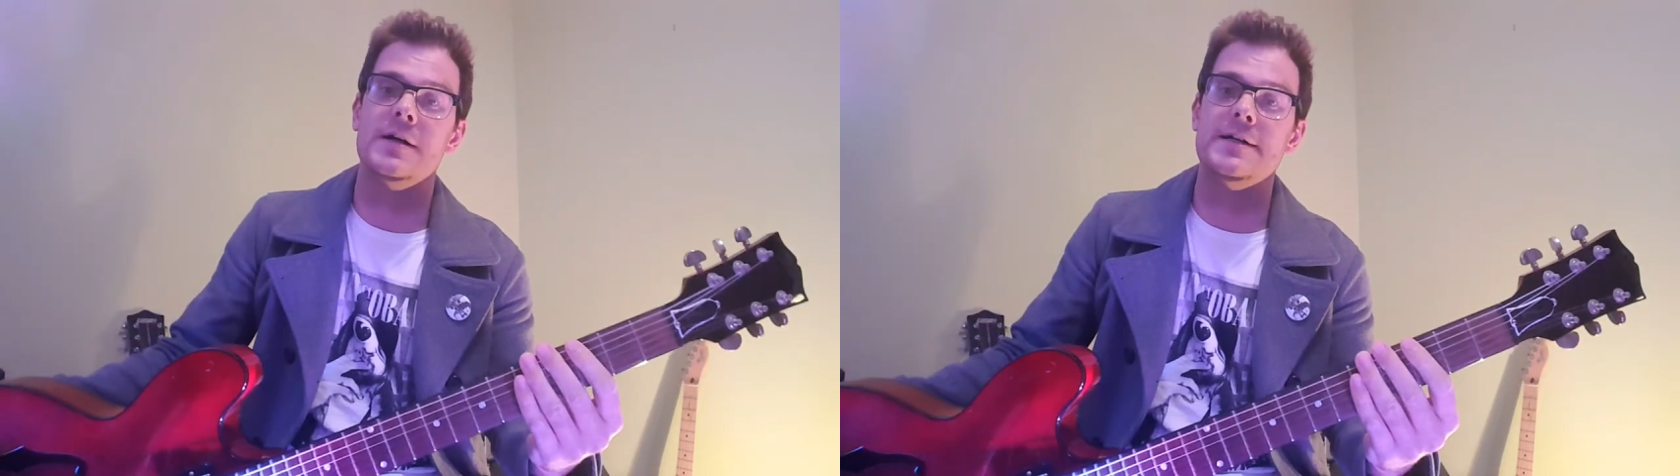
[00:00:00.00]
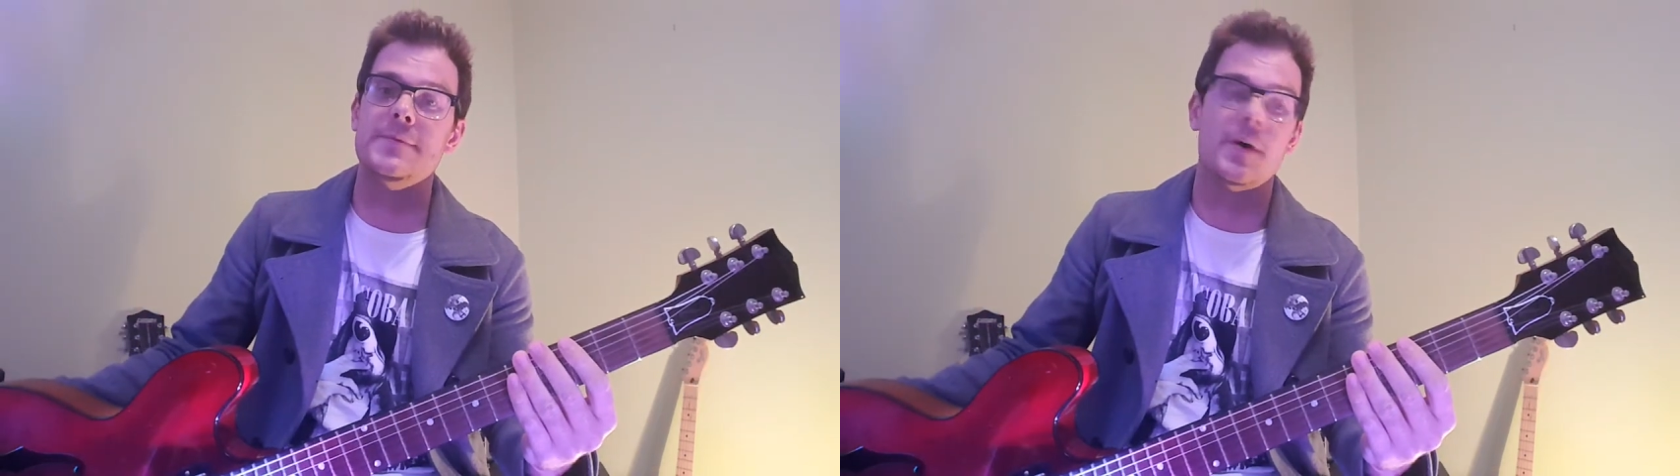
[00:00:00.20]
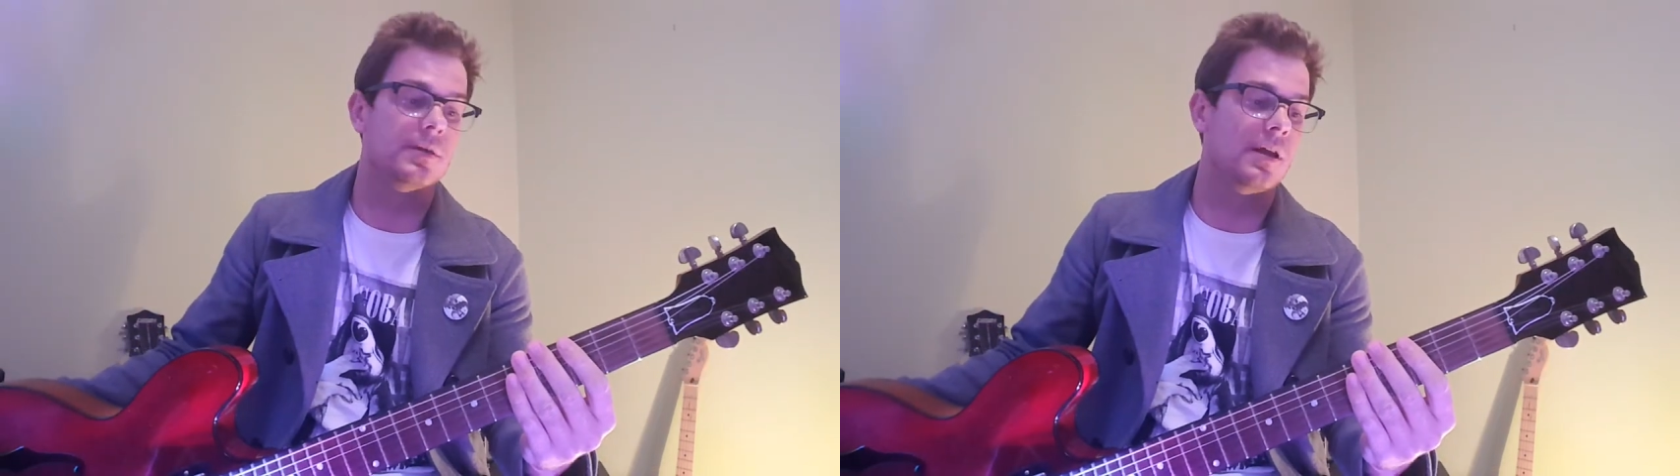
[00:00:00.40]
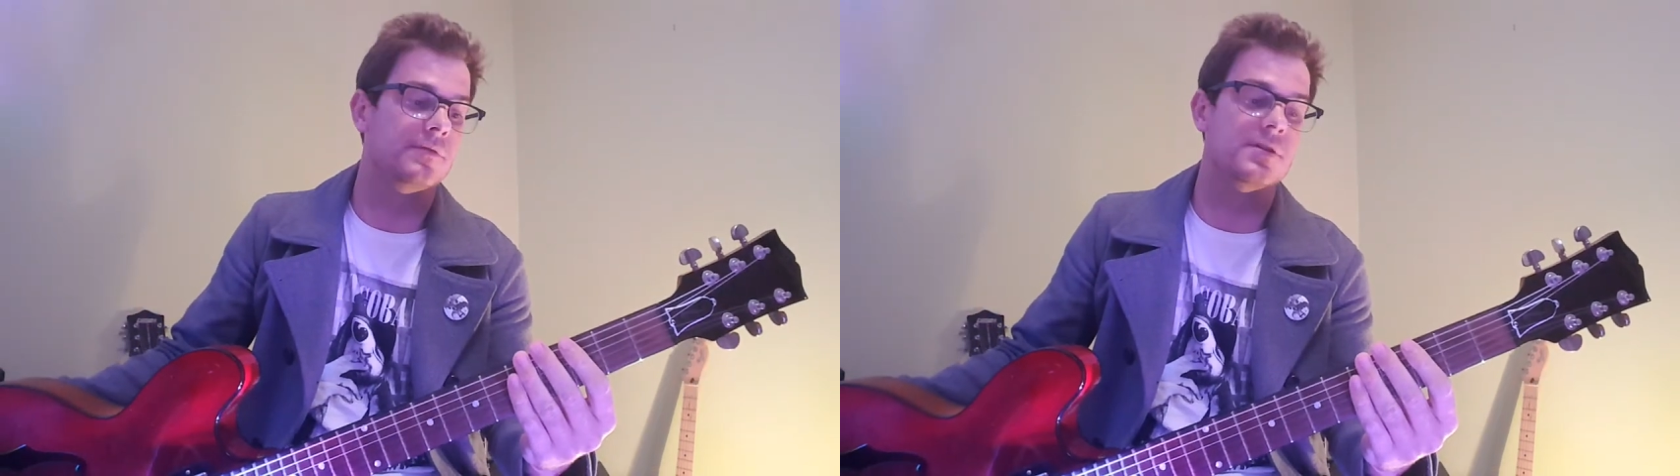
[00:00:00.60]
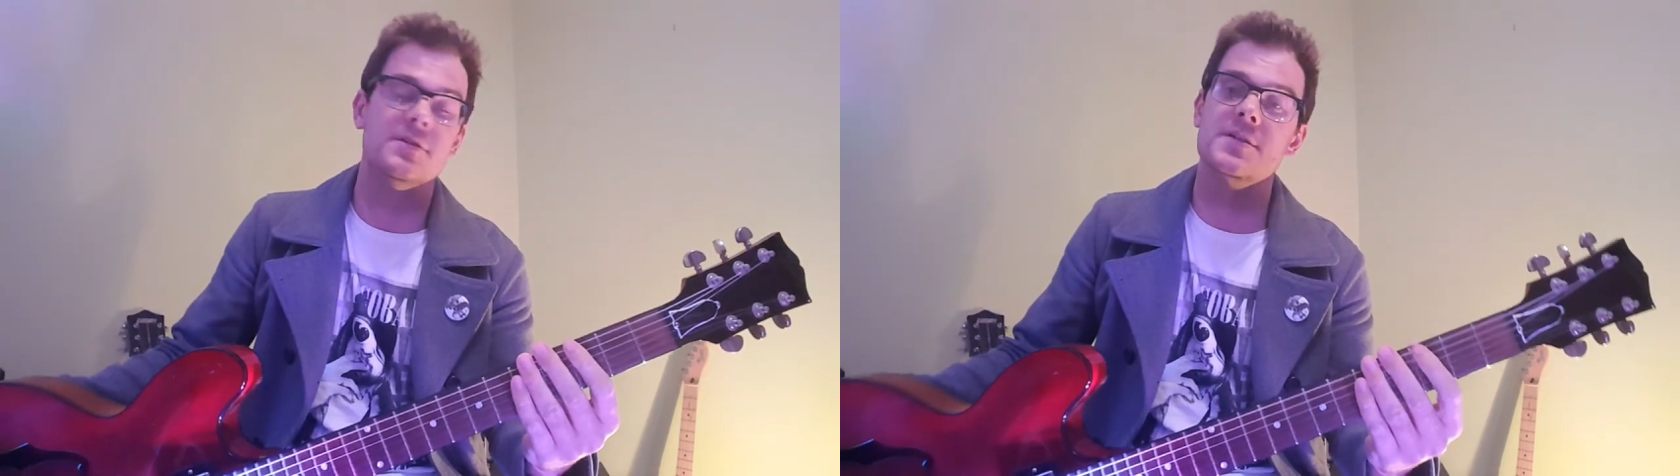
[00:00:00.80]
I'd
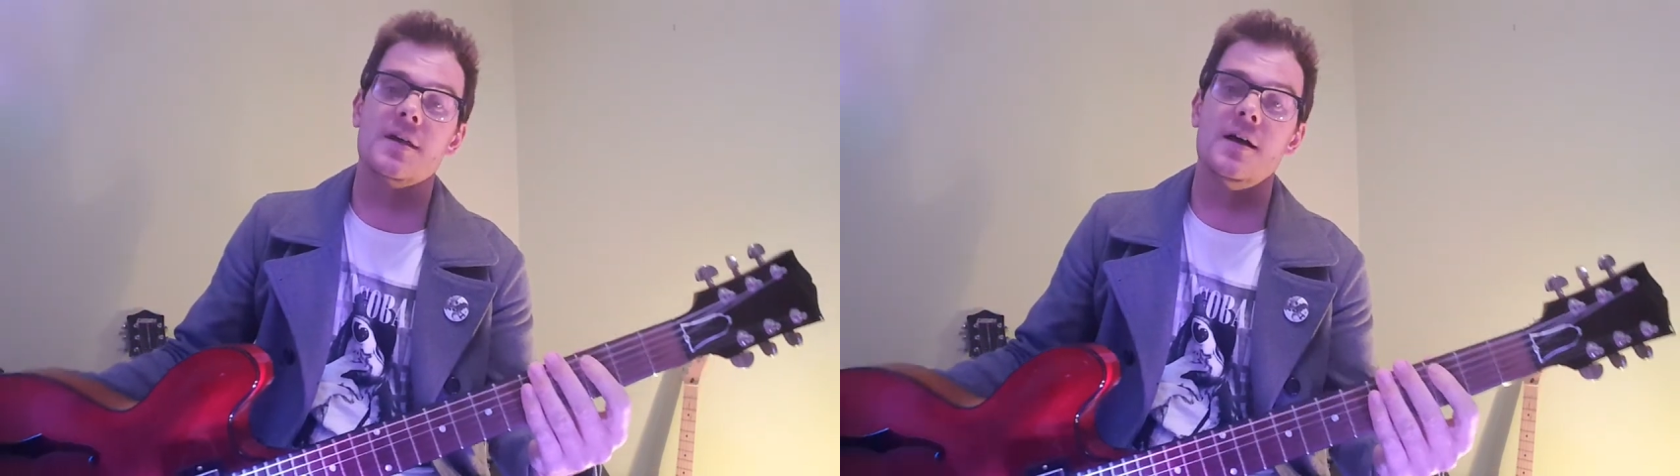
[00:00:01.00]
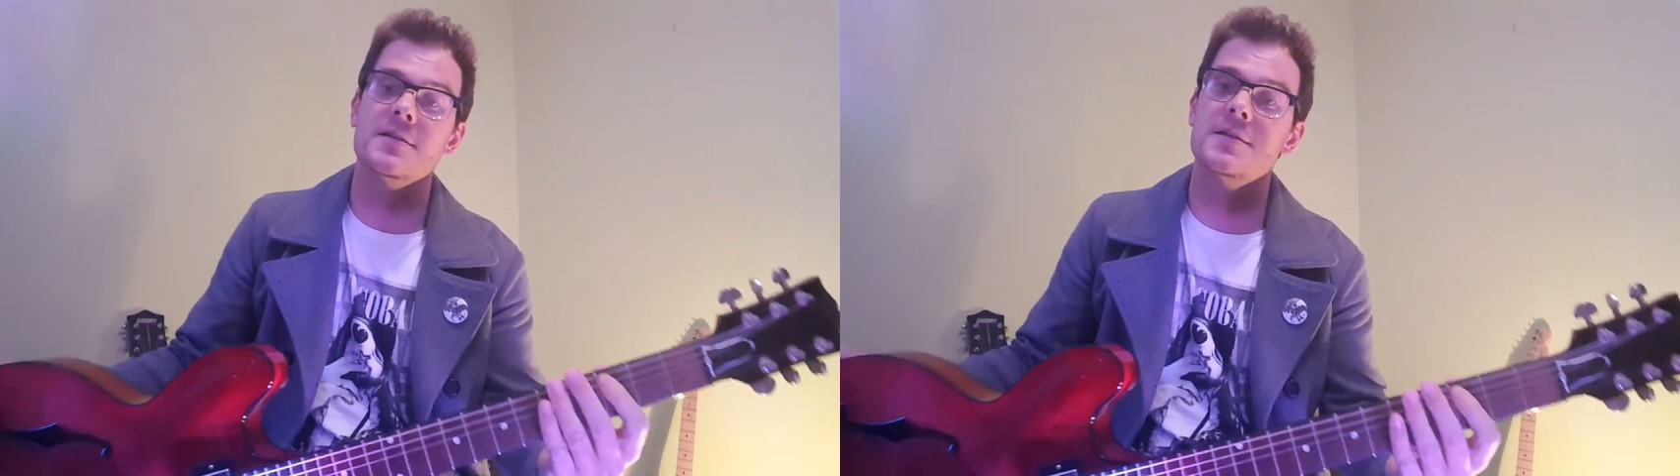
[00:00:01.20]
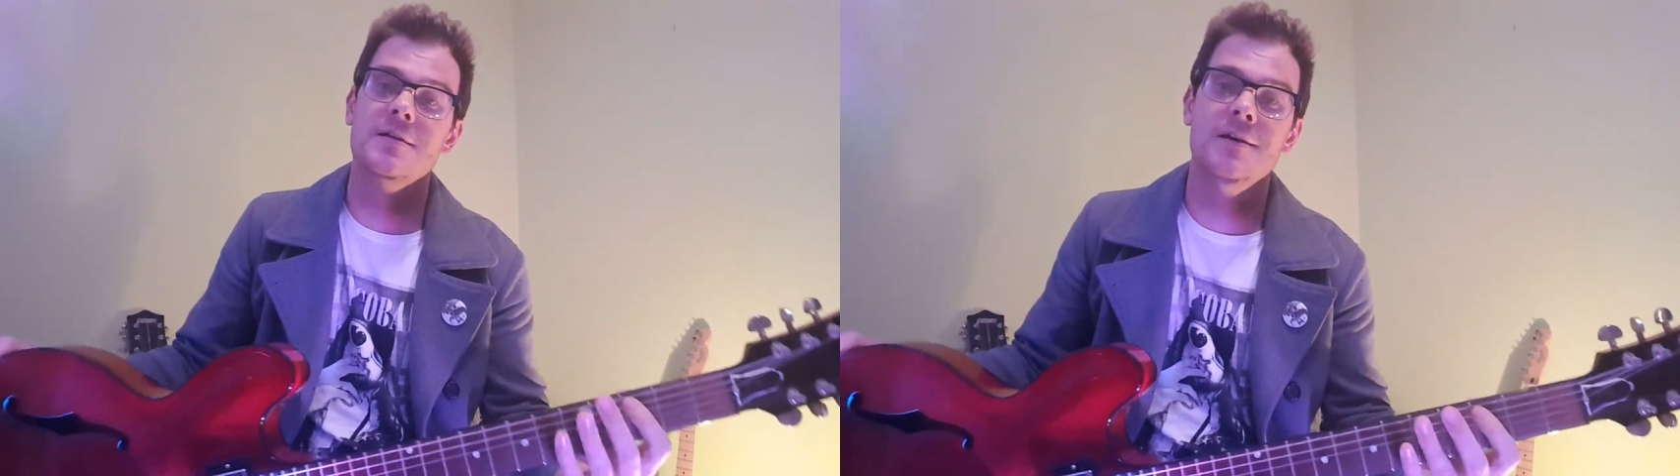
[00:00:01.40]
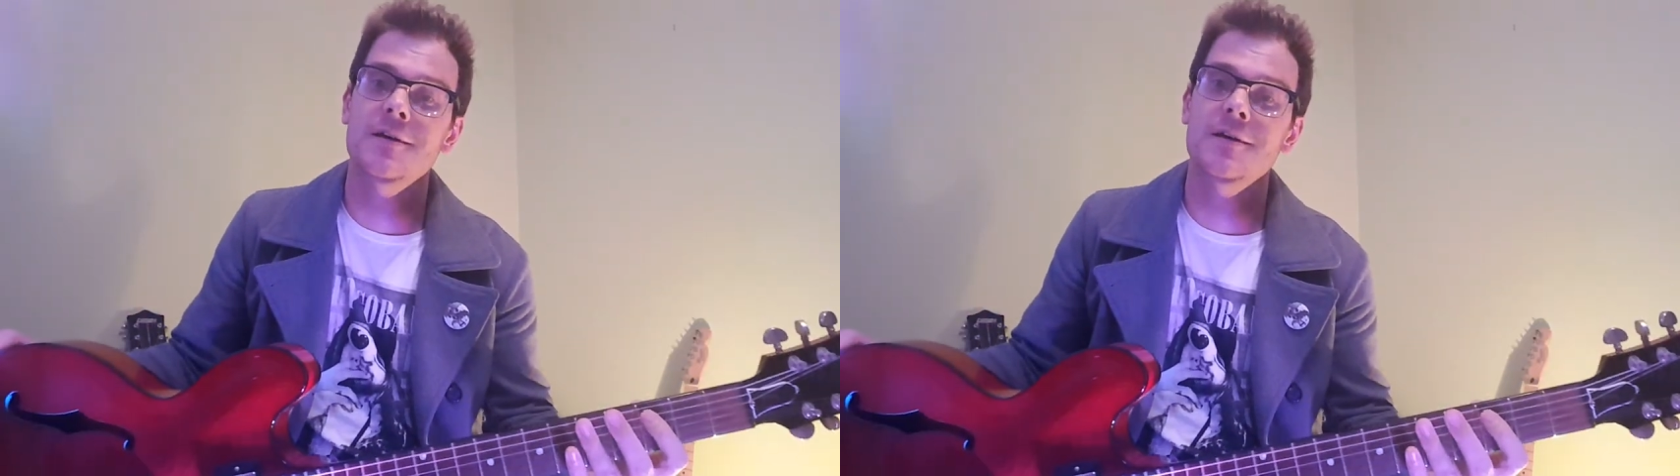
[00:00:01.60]
love to discuss